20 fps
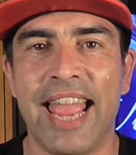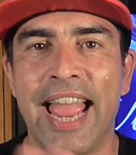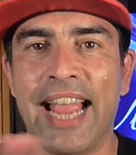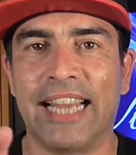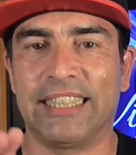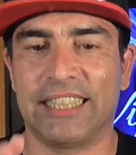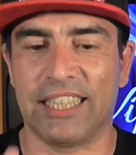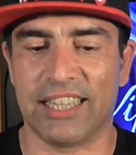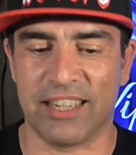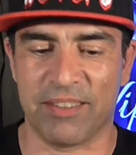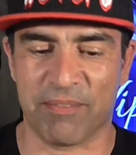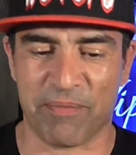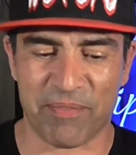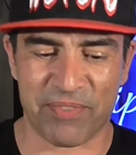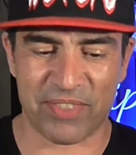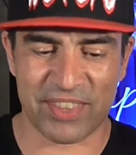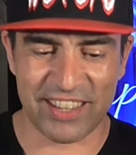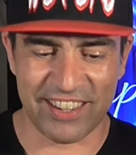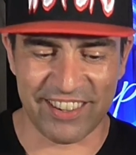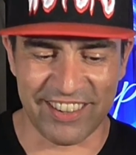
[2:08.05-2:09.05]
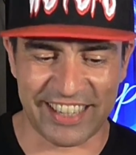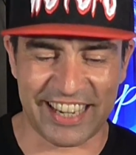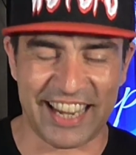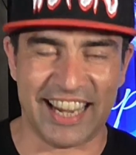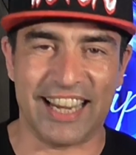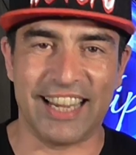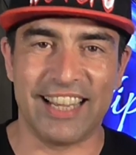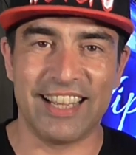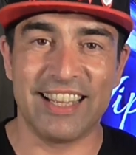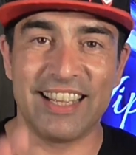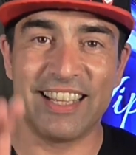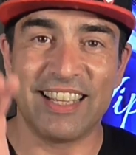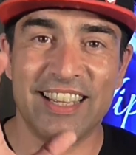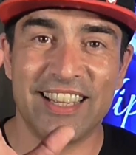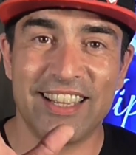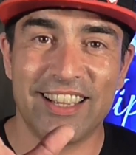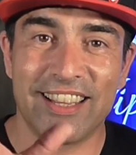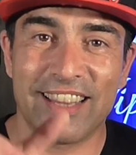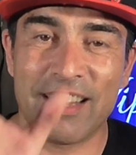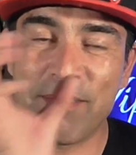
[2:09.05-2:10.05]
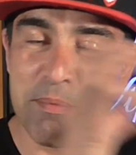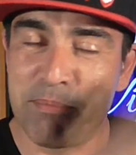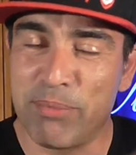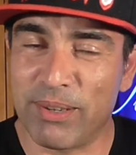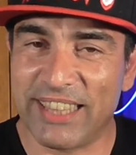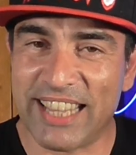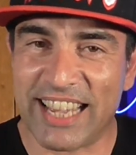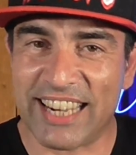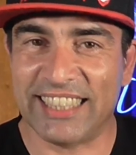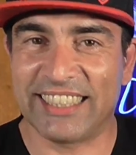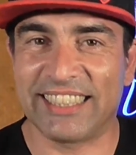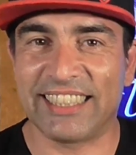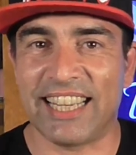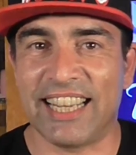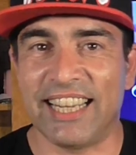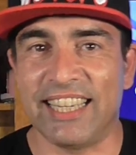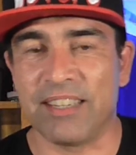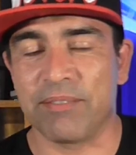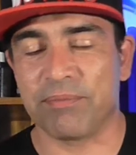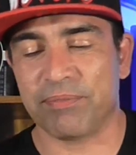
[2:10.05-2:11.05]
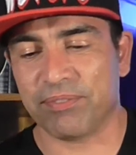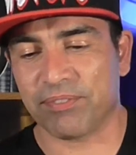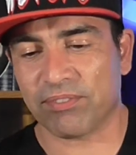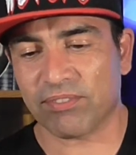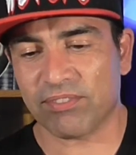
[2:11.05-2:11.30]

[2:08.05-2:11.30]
Excellent. Okay, let me put that aside.